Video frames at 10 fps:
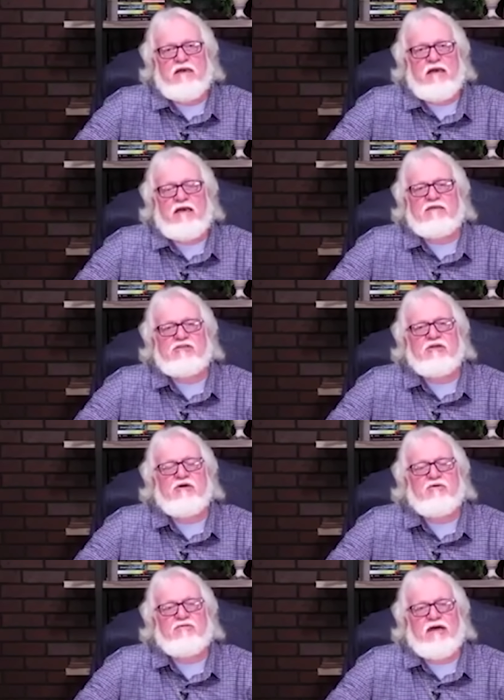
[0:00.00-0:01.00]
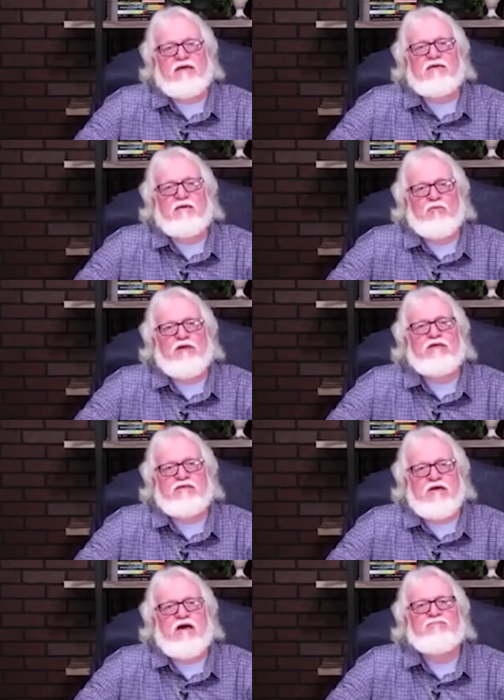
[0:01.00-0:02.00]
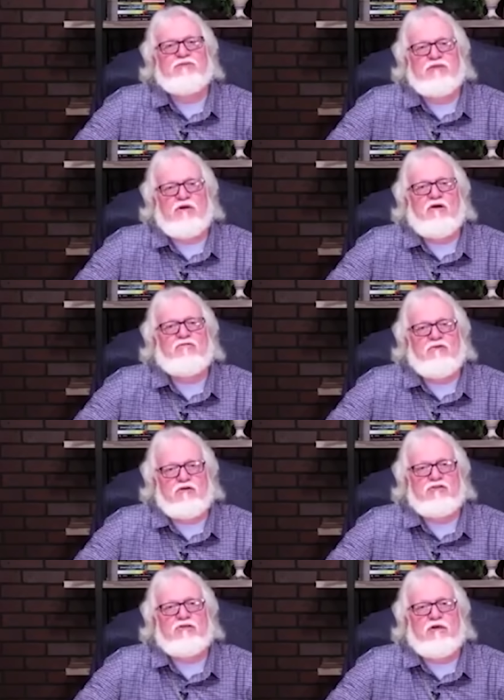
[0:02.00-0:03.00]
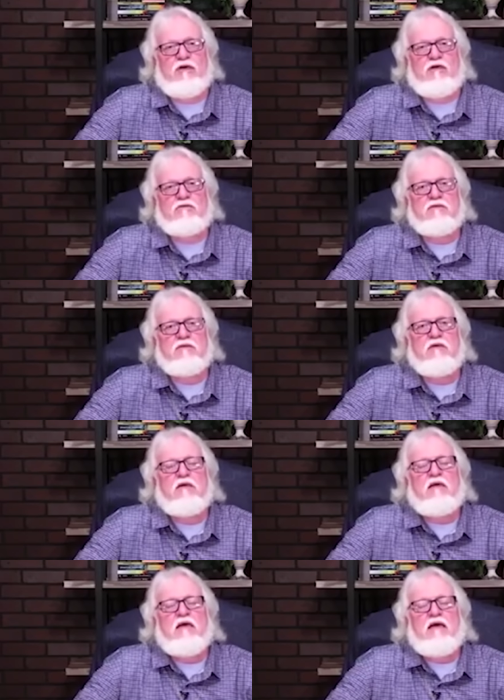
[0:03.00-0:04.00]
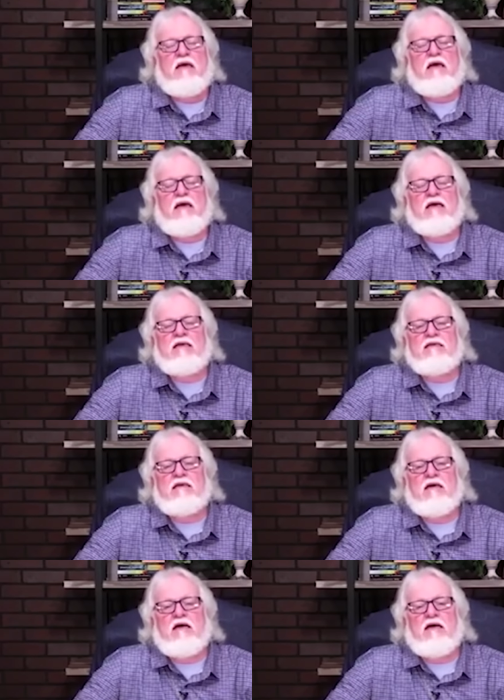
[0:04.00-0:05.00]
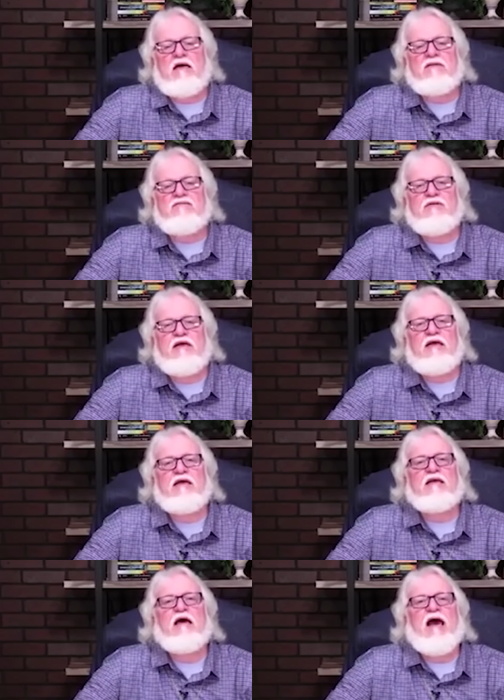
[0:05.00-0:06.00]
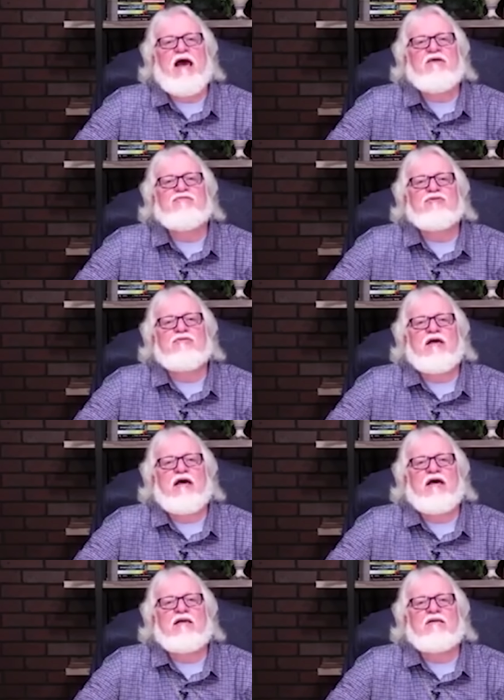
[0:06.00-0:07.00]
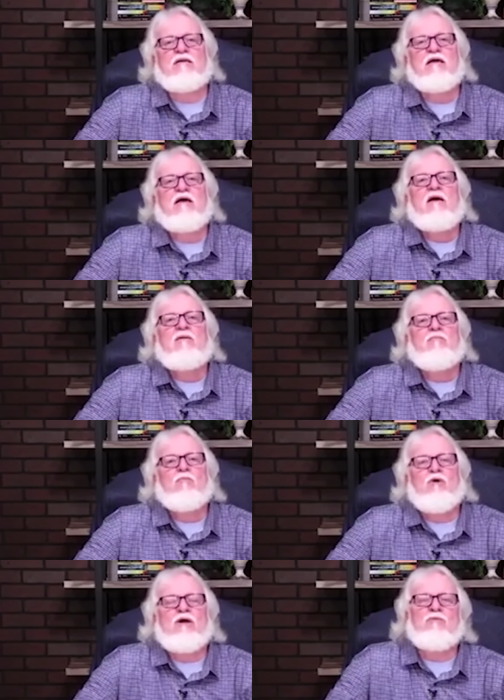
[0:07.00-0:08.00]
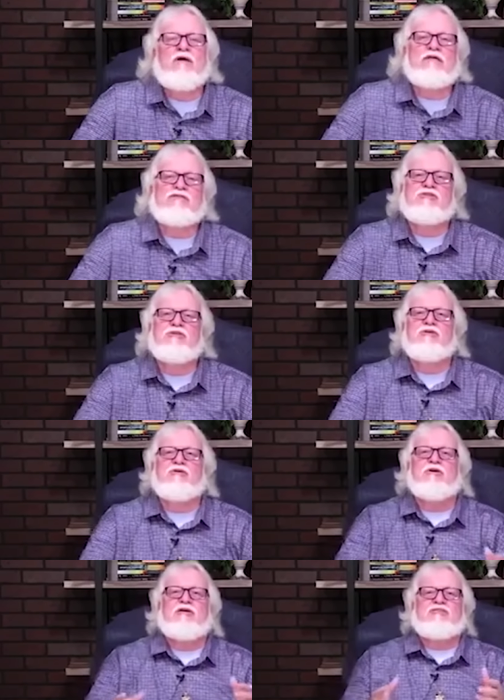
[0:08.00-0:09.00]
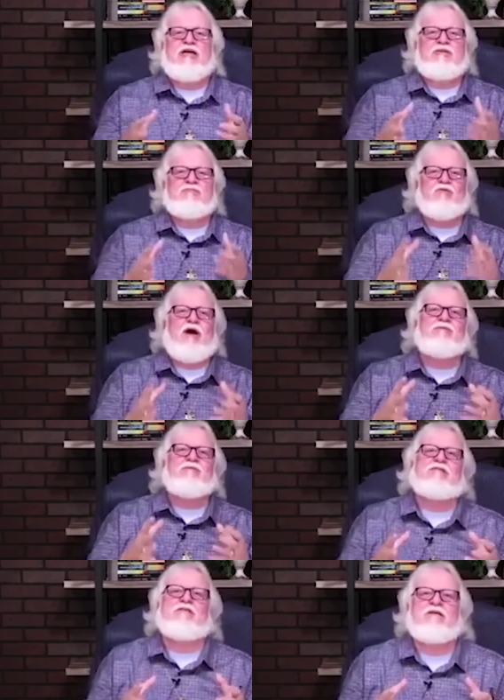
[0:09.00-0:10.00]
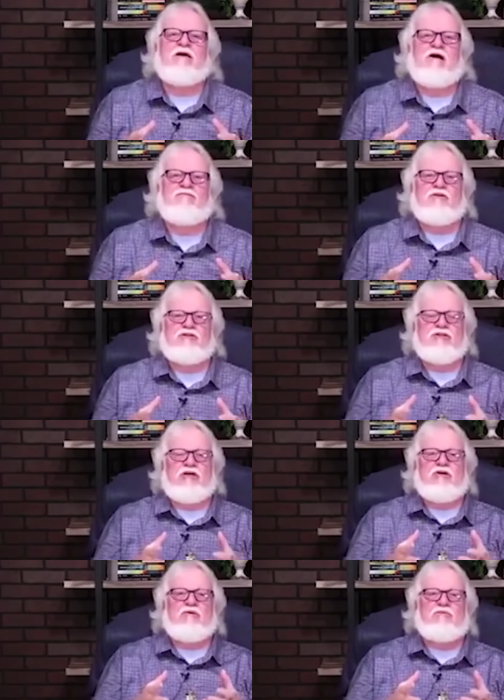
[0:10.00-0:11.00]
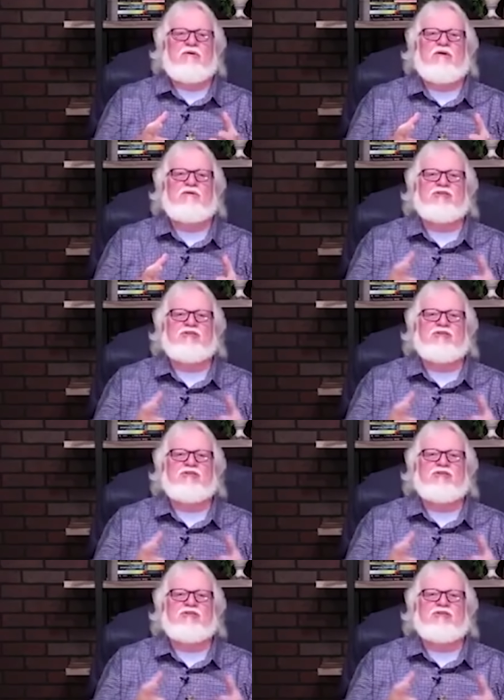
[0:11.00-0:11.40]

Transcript: And so that we adopted our first child. Mm. And uh, then after that, we went to a James Robison conference, you know, uh, yep.